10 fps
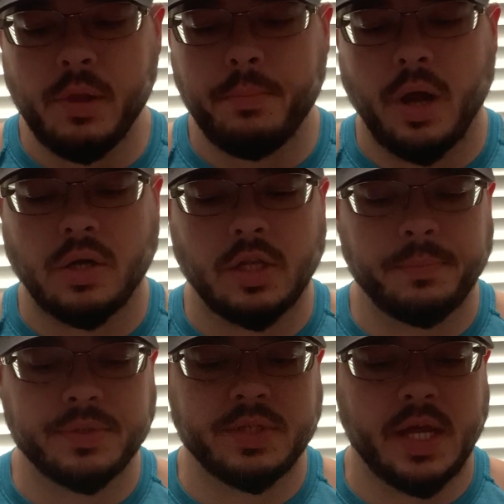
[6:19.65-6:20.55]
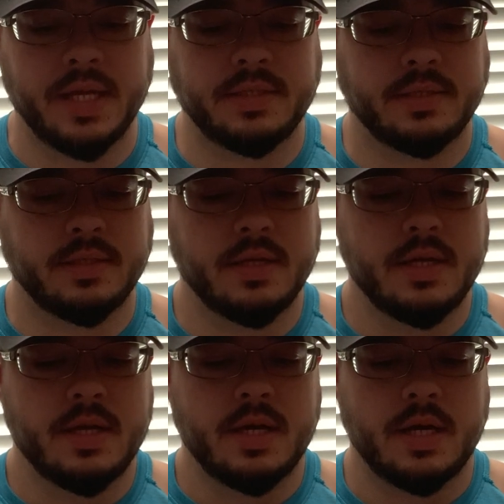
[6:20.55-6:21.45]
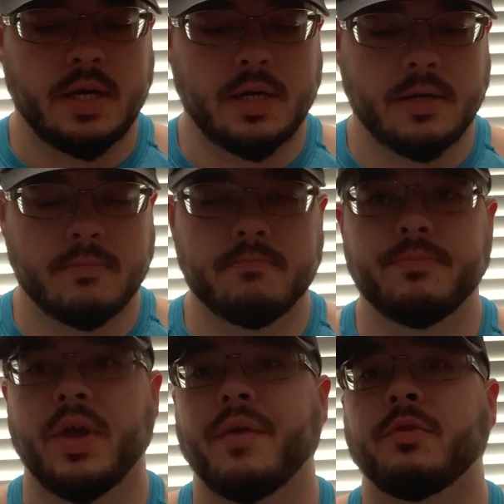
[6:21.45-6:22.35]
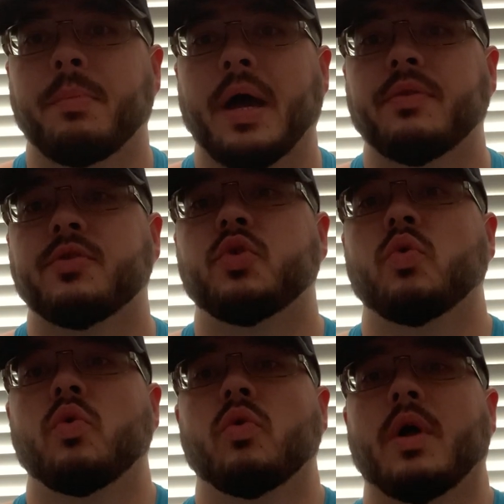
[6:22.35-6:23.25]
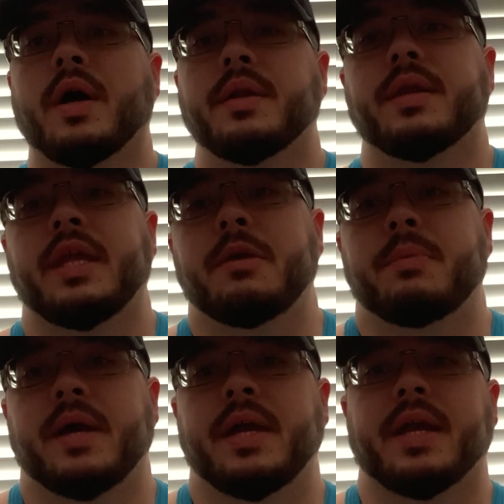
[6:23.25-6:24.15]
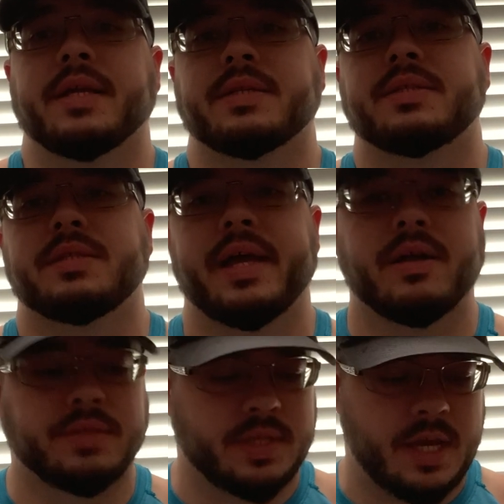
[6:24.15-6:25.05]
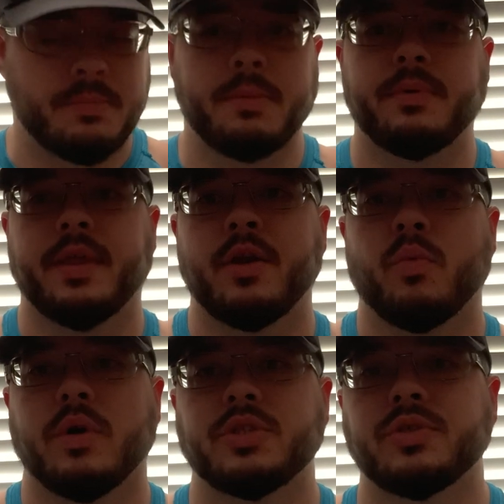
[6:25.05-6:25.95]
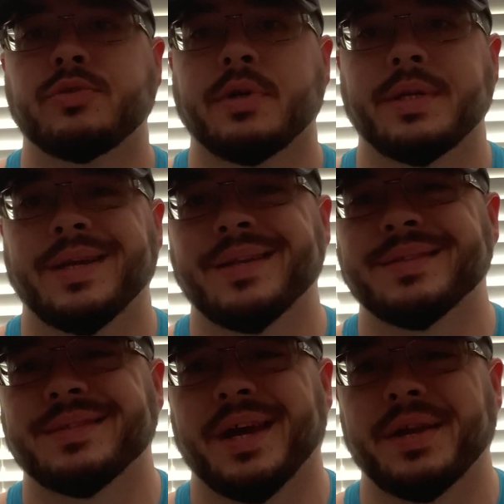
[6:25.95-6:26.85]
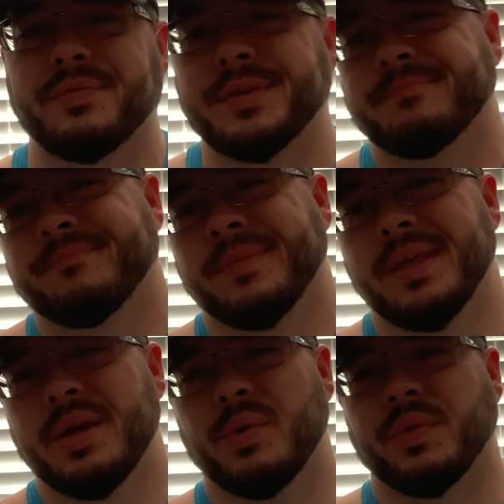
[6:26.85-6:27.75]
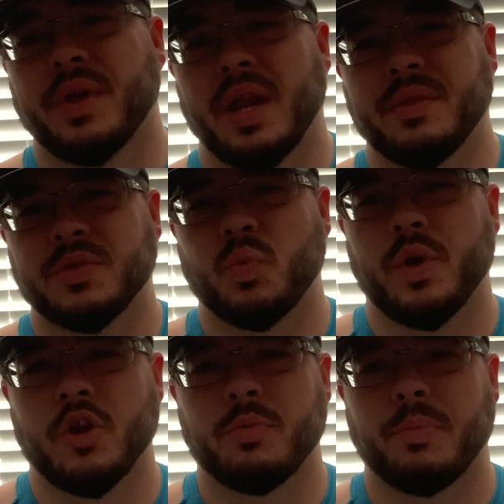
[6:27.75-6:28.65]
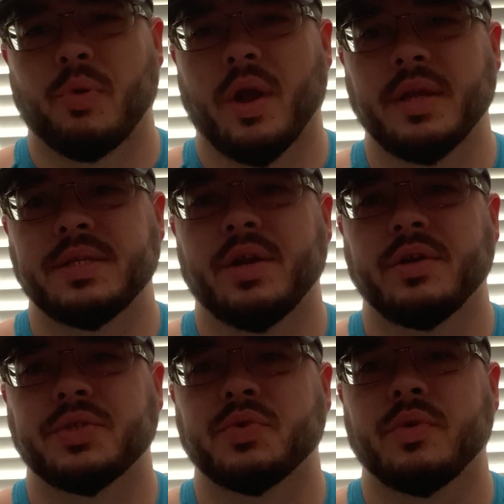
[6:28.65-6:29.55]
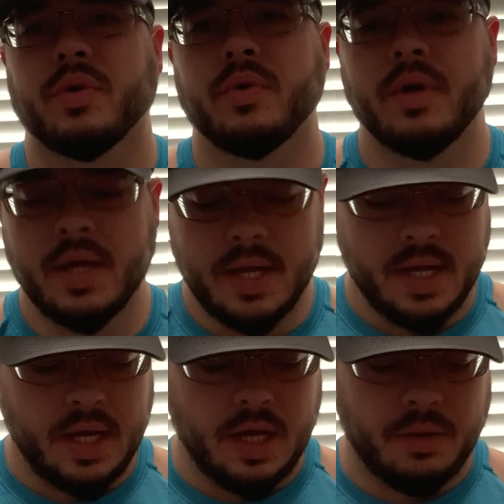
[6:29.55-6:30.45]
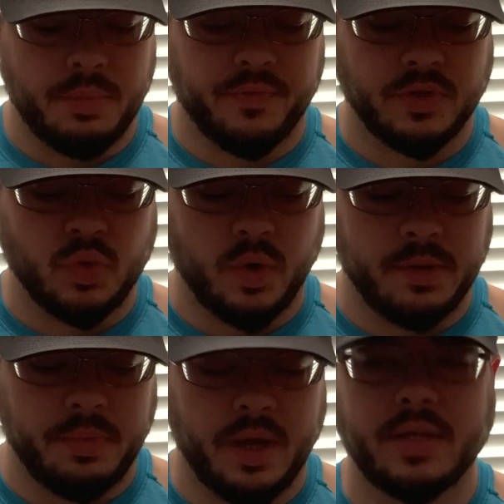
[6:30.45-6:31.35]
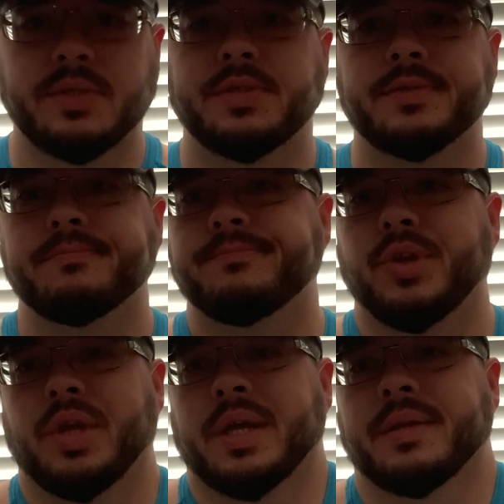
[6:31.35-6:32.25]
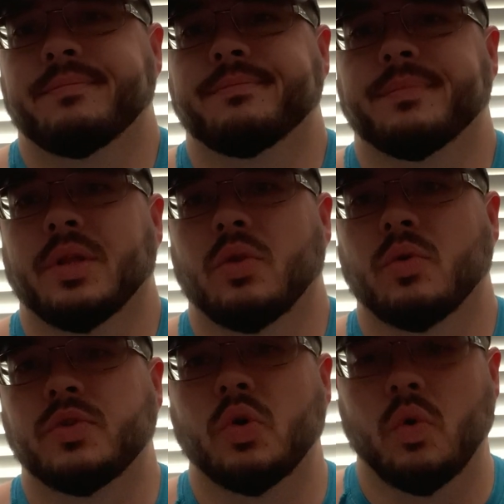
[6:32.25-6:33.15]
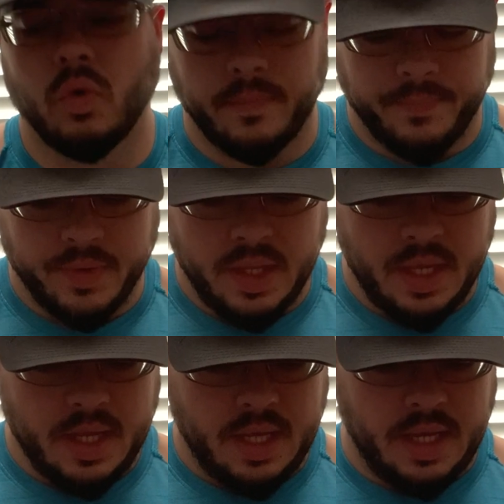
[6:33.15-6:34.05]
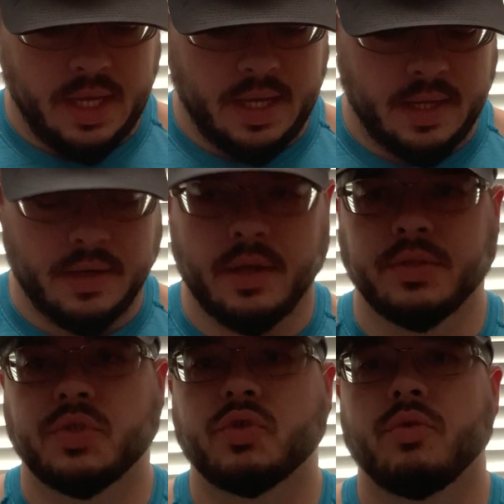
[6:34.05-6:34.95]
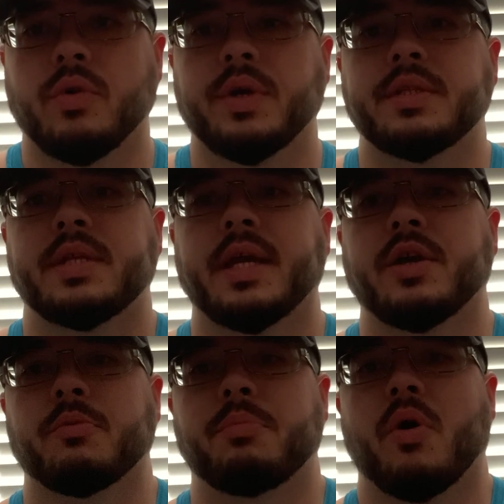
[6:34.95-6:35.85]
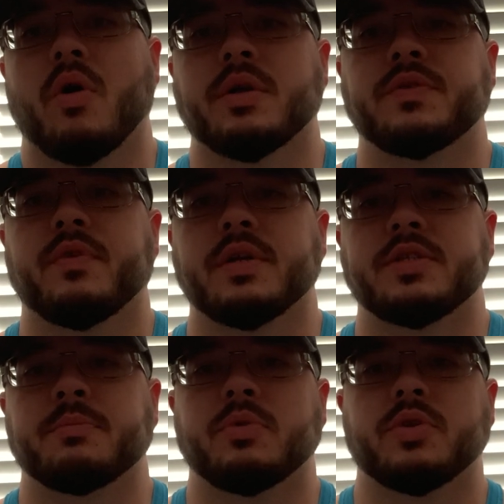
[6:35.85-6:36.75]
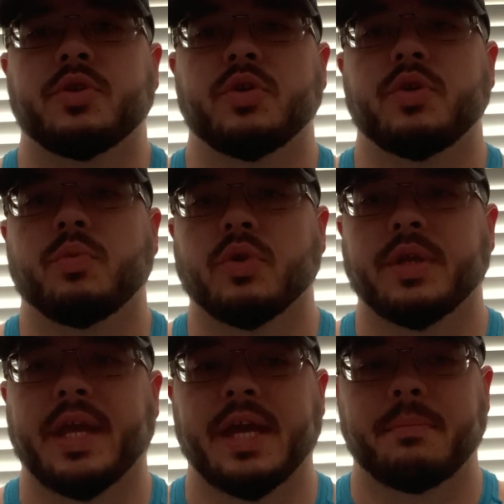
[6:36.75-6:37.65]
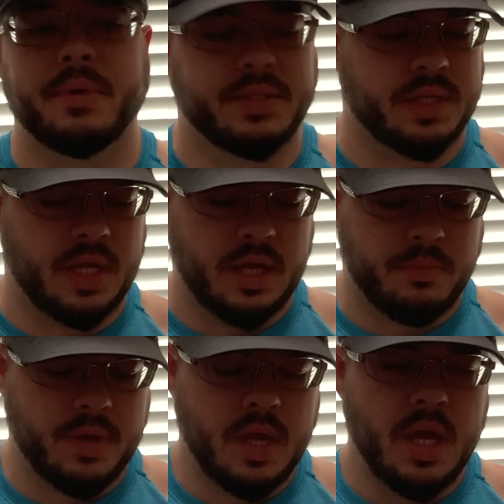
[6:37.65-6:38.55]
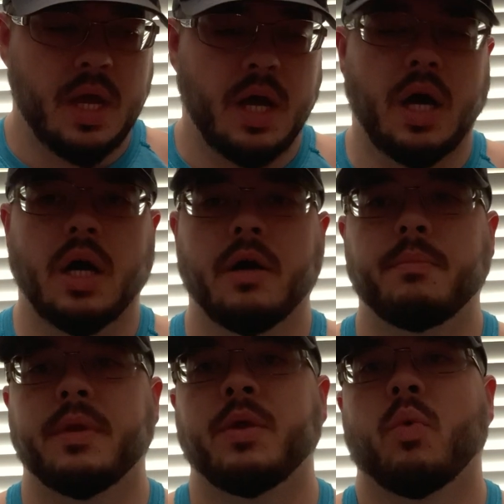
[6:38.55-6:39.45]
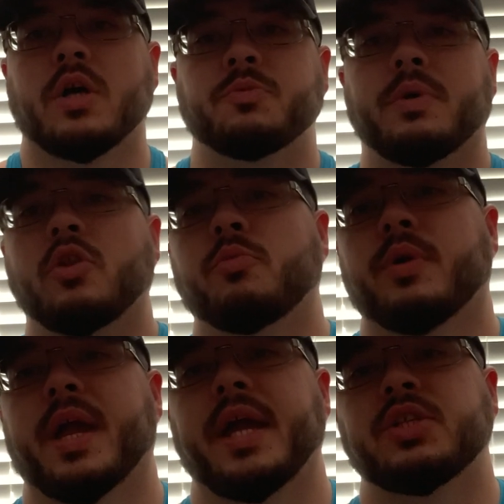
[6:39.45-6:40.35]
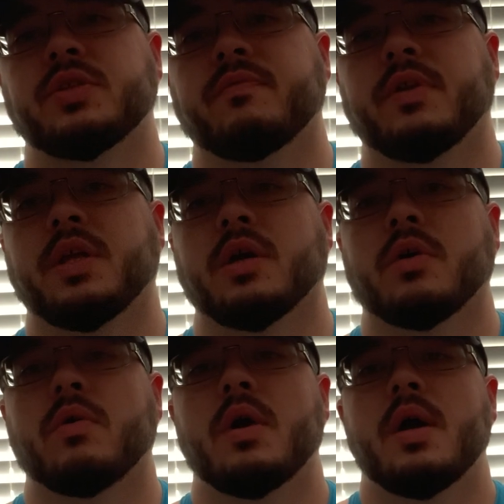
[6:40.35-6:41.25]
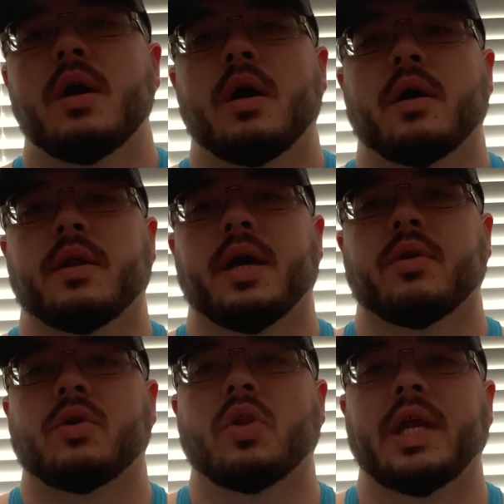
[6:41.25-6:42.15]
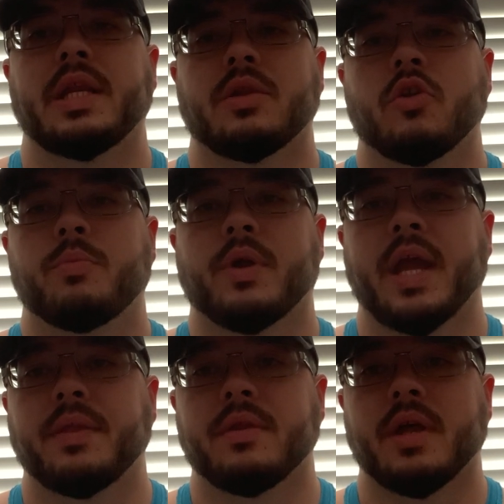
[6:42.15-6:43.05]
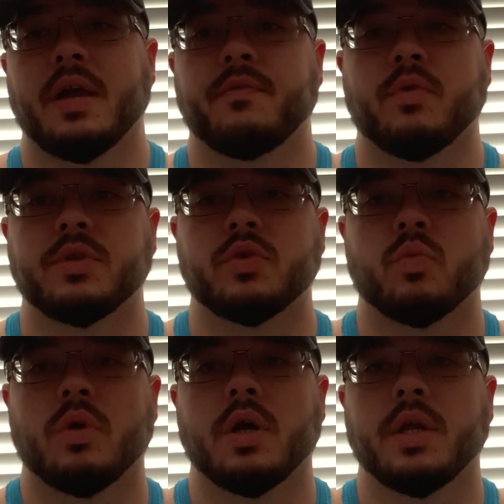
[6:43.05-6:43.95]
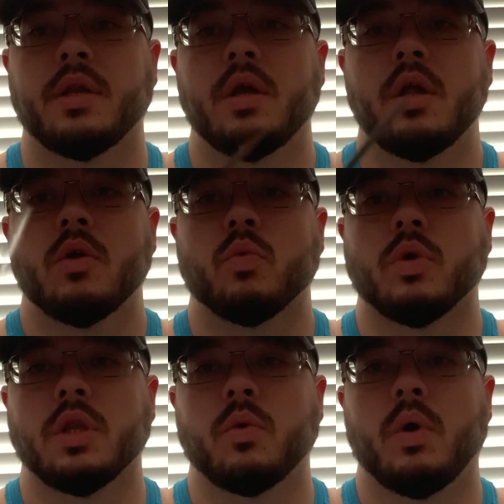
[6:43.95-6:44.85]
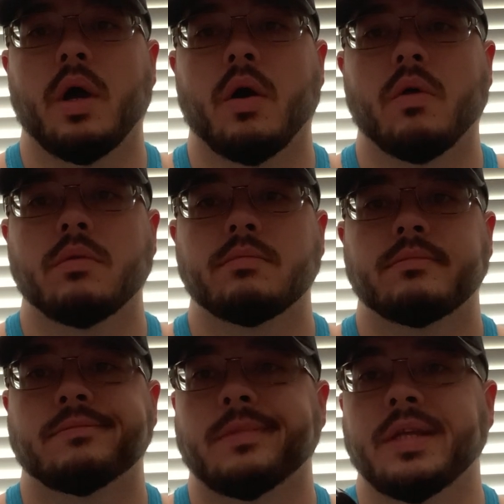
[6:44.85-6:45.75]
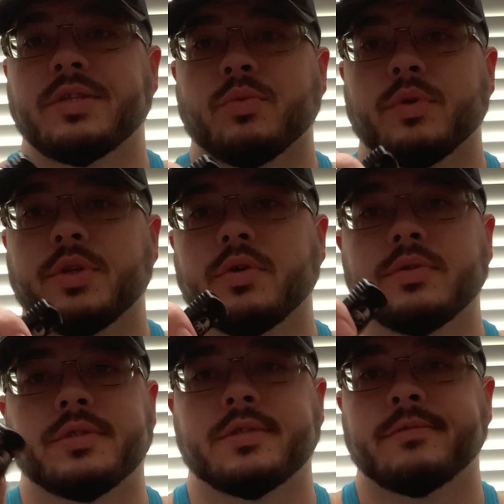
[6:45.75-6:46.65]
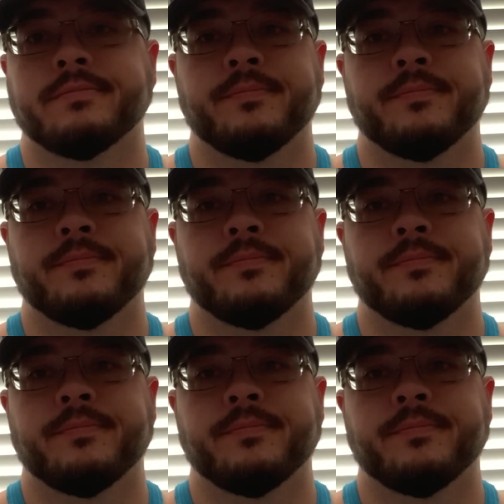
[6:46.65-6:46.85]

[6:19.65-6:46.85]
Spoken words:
Pocket clip is nice. You have to buy the tool on eBay. I guess that's a downside. Maybe they don't want you trying to get inside of it with kind of this weird proprietary screw. But for 20 bucks, you can get a little tool and unscrew it, take it apart. It's very simple to do. You really can't mess it up. And then watch my lubrication video on how to clean and lubricate the knife for it to run really well and to reduce